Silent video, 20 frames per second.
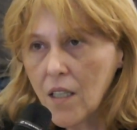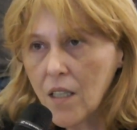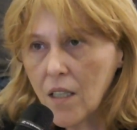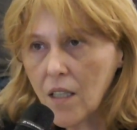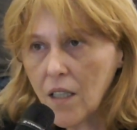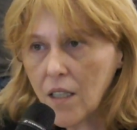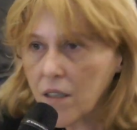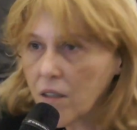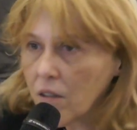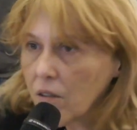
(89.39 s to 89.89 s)

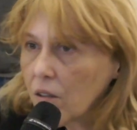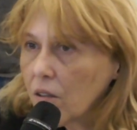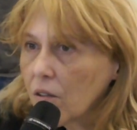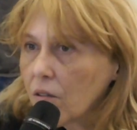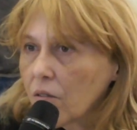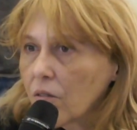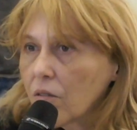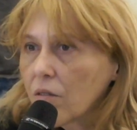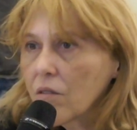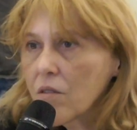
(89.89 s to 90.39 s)
I don't
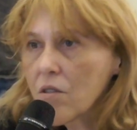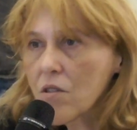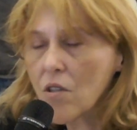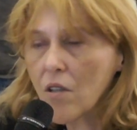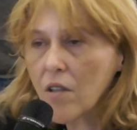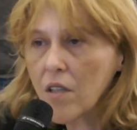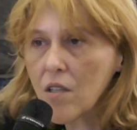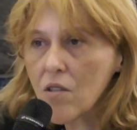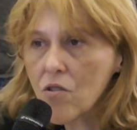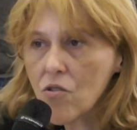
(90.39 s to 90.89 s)
know,
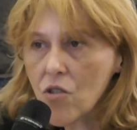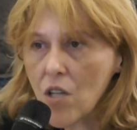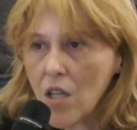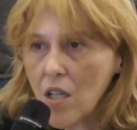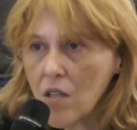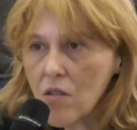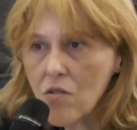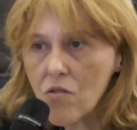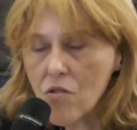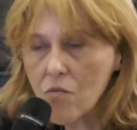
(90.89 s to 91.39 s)
stock
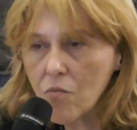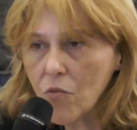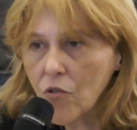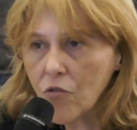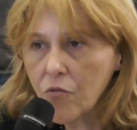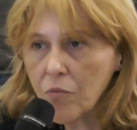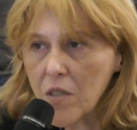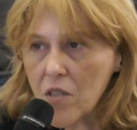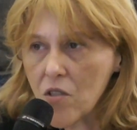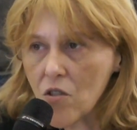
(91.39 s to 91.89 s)
exchange
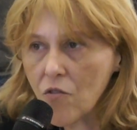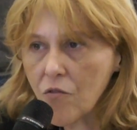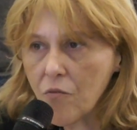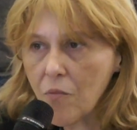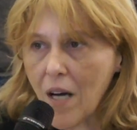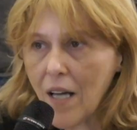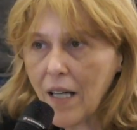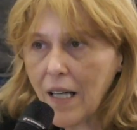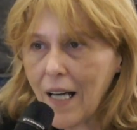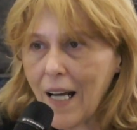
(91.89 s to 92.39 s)
movements of
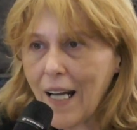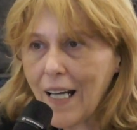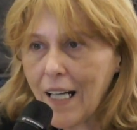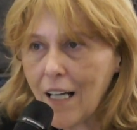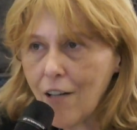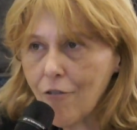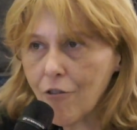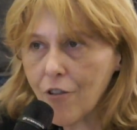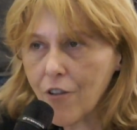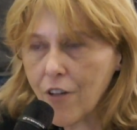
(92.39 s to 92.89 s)
money and
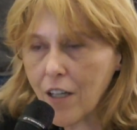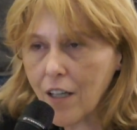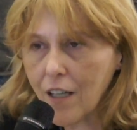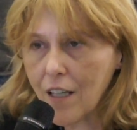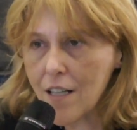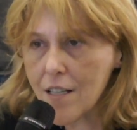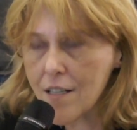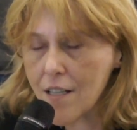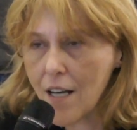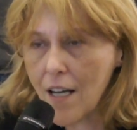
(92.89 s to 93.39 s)
everything
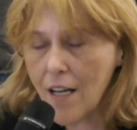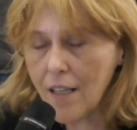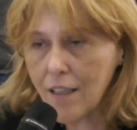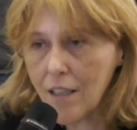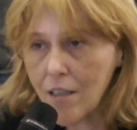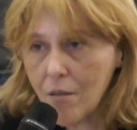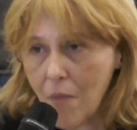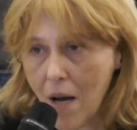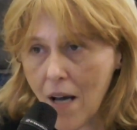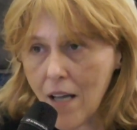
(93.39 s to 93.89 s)
else. And
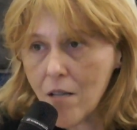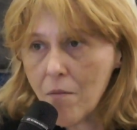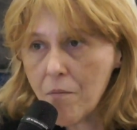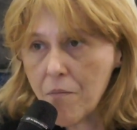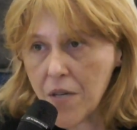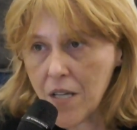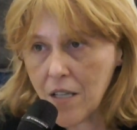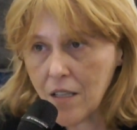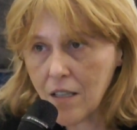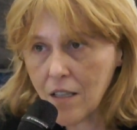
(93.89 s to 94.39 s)
in my
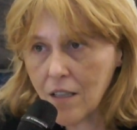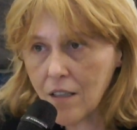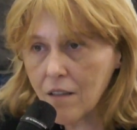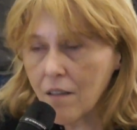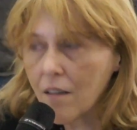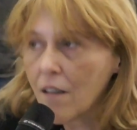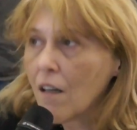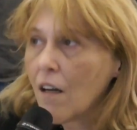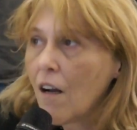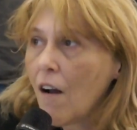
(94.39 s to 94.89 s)

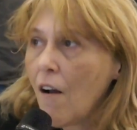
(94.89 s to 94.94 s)
opinion,